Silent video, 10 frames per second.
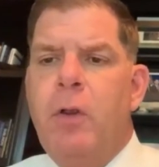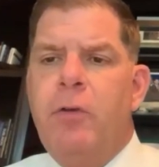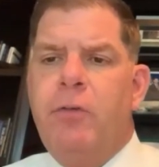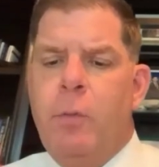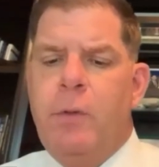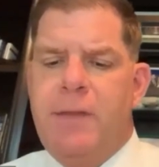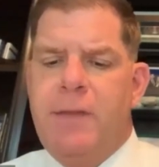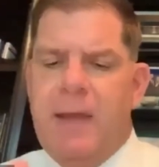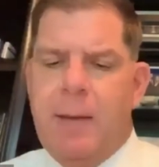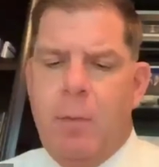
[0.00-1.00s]
So
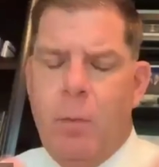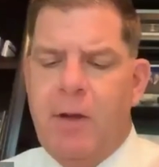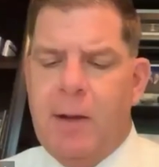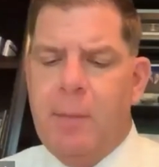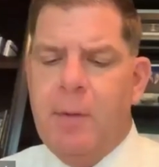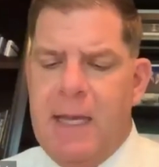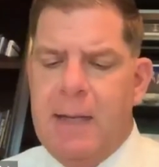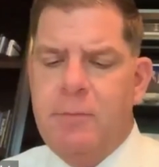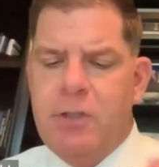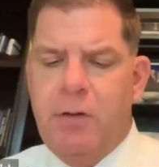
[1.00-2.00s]
when I talk about data, I'm
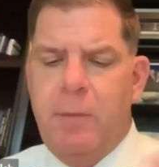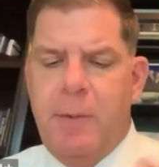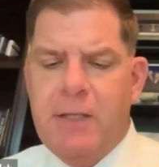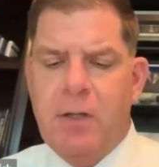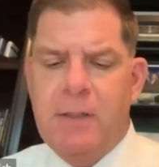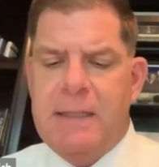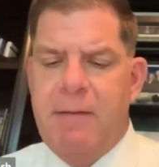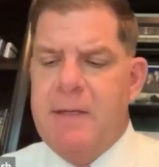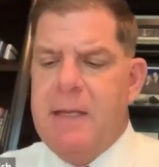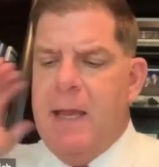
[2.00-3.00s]
generally based on
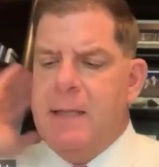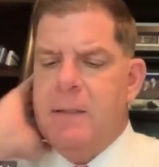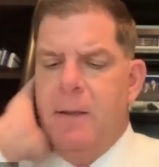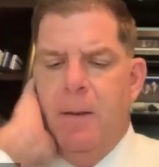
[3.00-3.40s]
7 days.